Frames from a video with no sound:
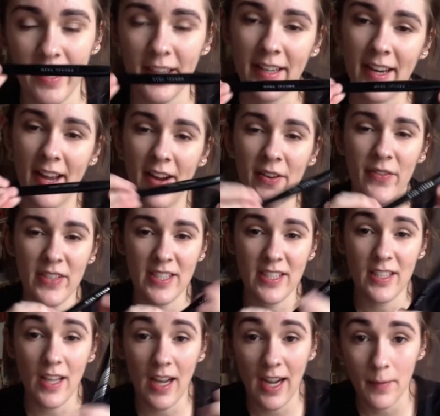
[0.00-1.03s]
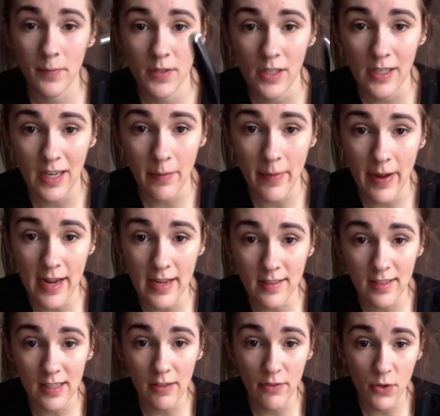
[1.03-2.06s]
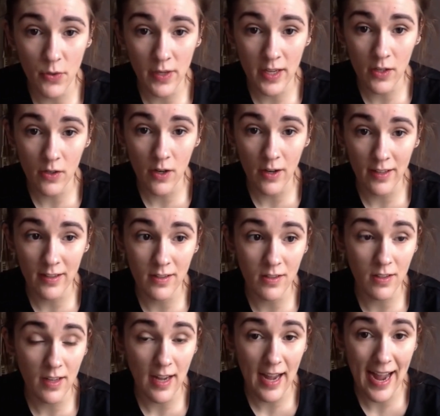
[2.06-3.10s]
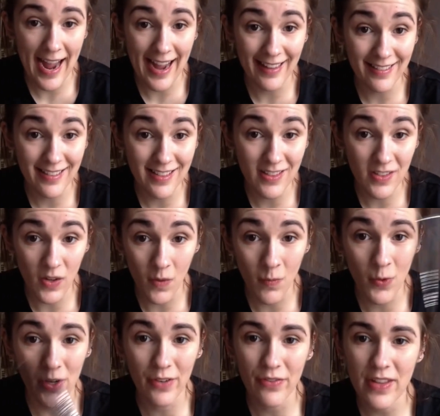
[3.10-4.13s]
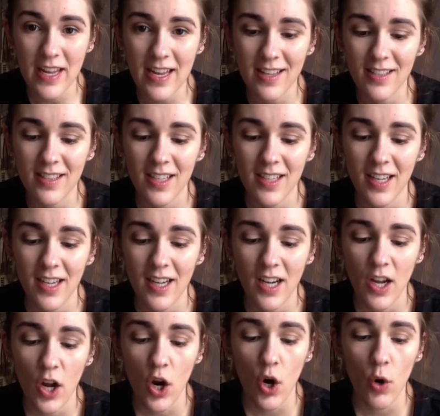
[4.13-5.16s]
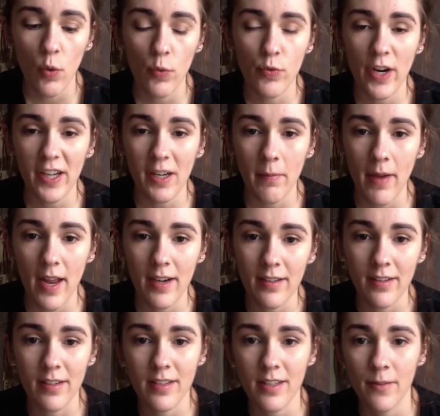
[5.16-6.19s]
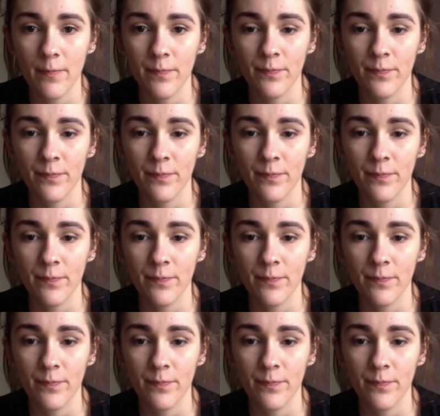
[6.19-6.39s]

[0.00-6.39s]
Now this is absolutely amazing. If you can get your hands on one of these, would recommend.